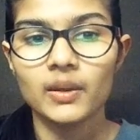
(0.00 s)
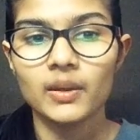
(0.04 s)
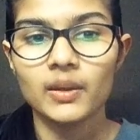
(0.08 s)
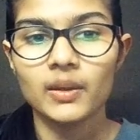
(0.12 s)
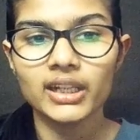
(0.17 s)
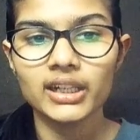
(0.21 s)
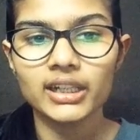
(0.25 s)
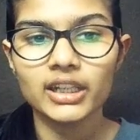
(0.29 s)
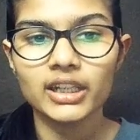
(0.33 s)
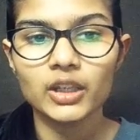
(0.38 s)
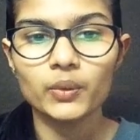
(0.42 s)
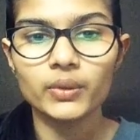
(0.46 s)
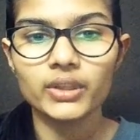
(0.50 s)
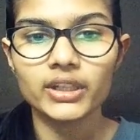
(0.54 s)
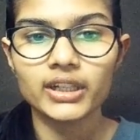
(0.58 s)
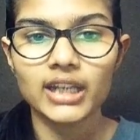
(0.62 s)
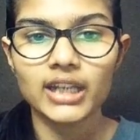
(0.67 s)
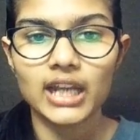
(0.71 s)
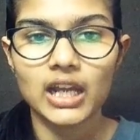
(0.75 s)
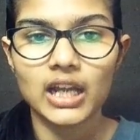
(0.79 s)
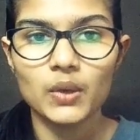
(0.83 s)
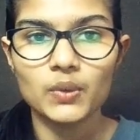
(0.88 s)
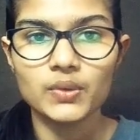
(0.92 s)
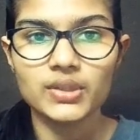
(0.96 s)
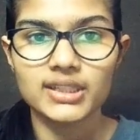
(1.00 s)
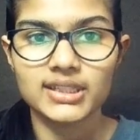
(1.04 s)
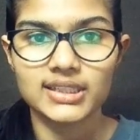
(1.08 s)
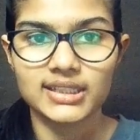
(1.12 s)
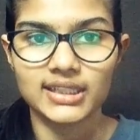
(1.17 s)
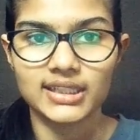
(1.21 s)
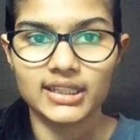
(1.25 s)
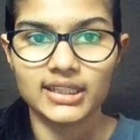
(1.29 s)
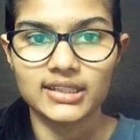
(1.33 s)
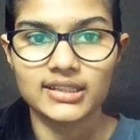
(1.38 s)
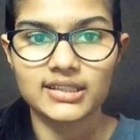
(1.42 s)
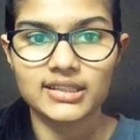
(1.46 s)
we can click with the count
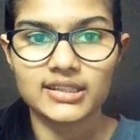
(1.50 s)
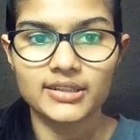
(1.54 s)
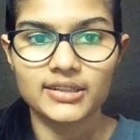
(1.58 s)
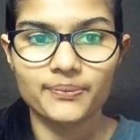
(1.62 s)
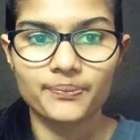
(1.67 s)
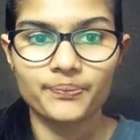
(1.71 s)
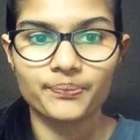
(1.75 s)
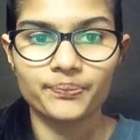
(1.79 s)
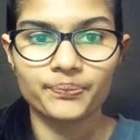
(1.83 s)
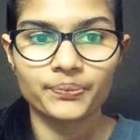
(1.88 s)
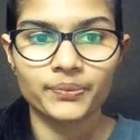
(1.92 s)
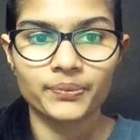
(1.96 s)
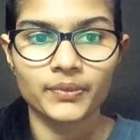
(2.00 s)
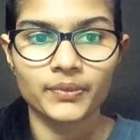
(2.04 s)
distinct.